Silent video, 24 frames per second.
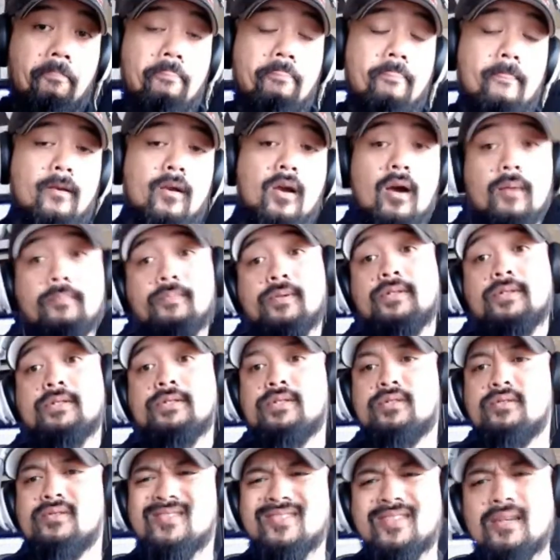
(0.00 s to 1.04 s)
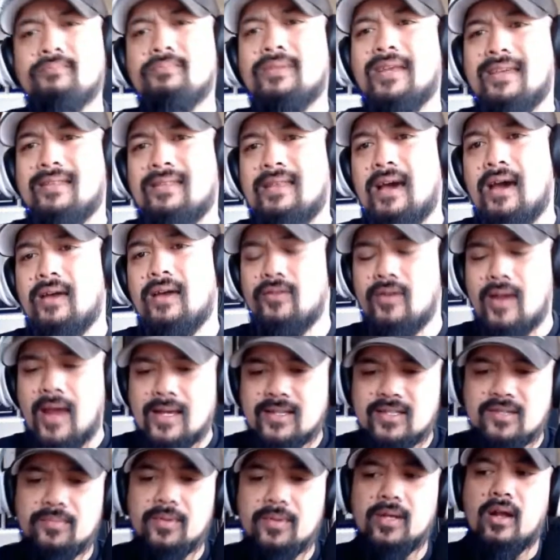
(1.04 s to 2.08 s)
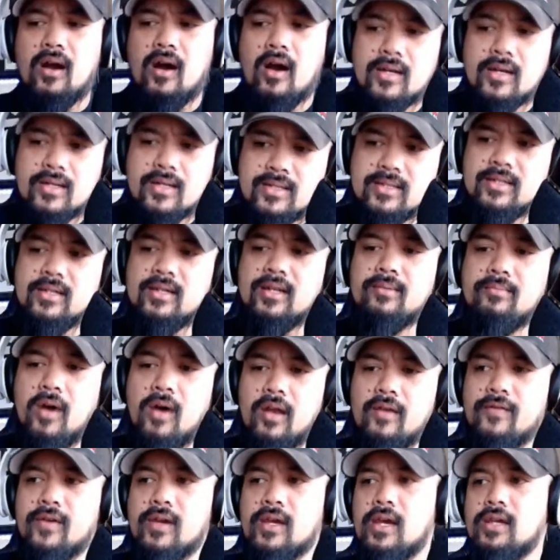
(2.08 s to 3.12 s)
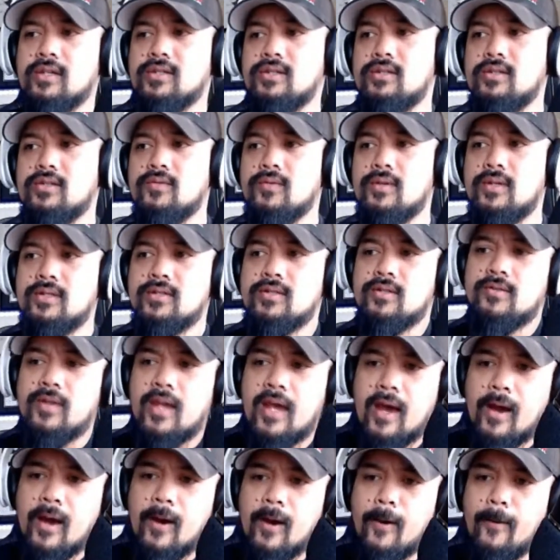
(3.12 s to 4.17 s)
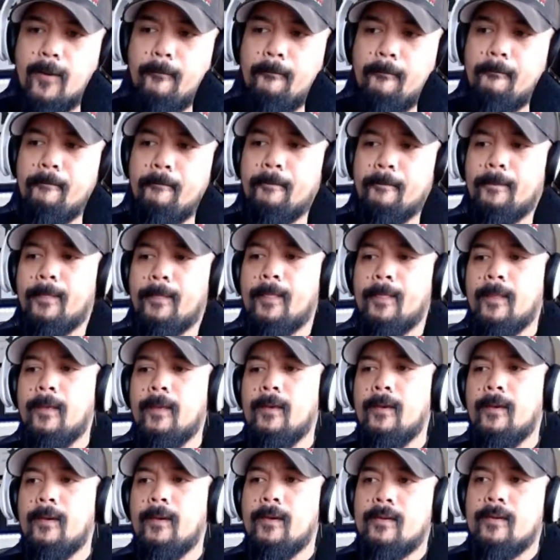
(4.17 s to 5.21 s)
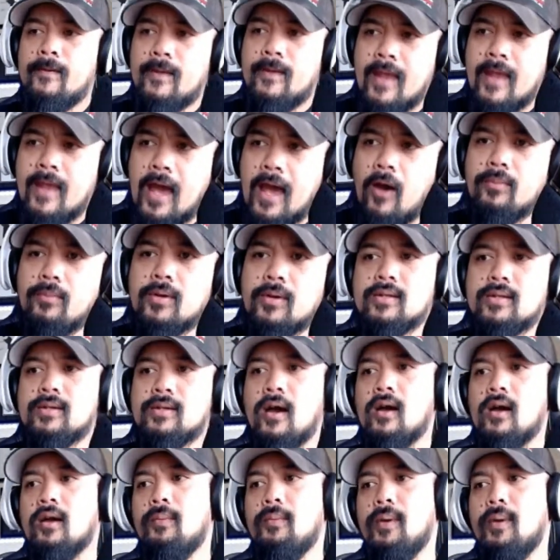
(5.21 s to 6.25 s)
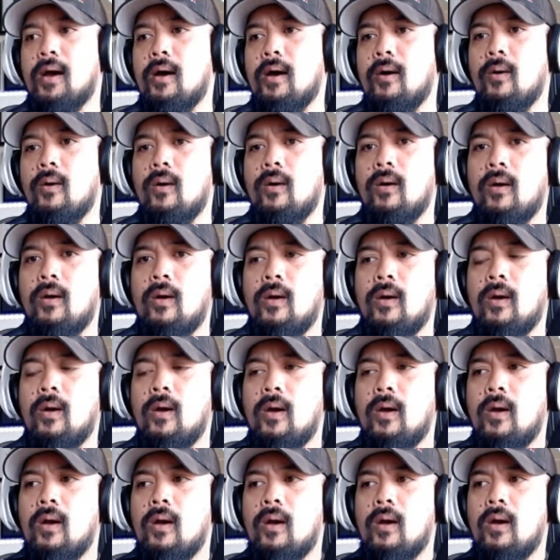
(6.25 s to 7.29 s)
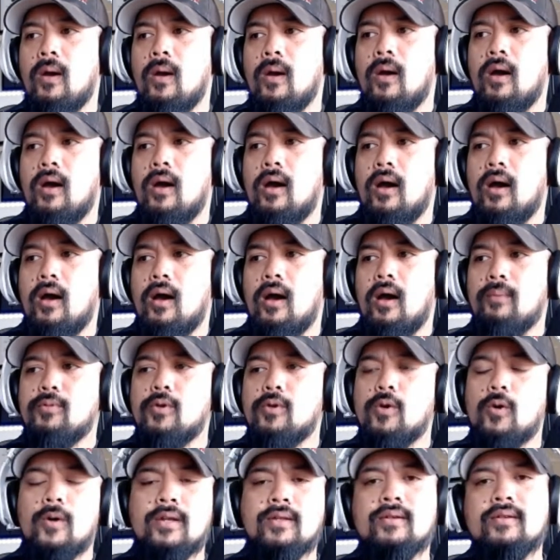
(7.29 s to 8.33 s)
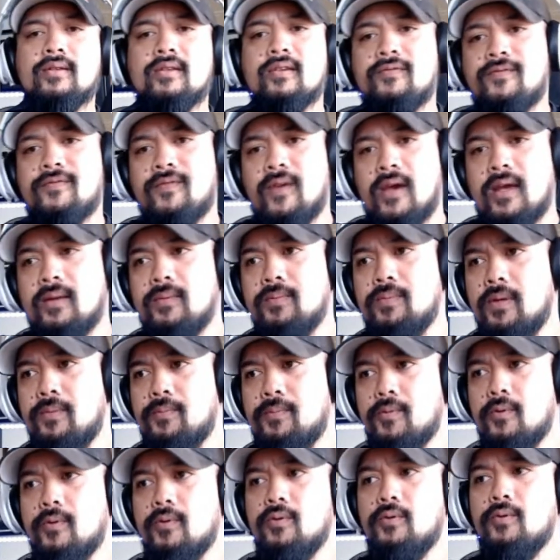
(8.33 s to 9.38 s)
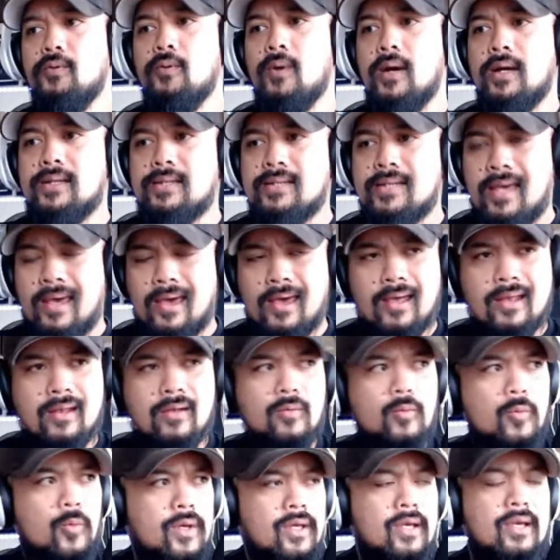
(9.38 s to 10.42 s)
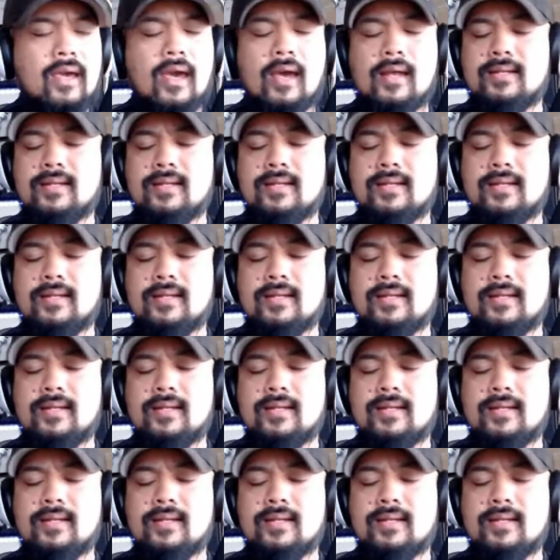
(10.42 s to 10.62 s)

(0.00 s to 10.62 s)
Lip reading: competition? Something like that. There has to be an honesty and a modification to it. So now, Now I'm going to talk about, I'm going to defend people who attend weekend